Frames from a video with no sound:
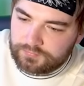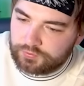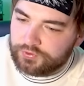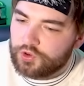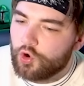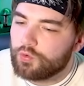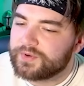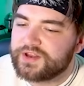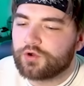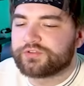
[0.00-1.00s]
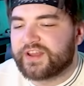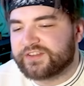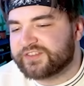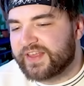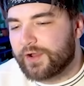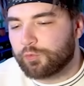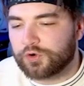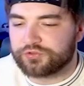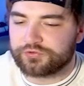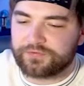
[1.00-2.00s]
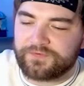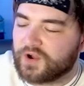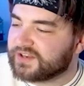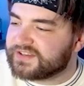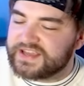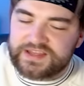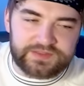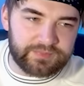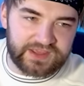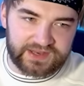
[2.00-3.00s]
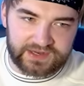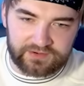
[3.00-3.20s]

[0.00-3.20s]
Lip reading: Bro, nobody knows how to say that word. There's a fucking T at the beginning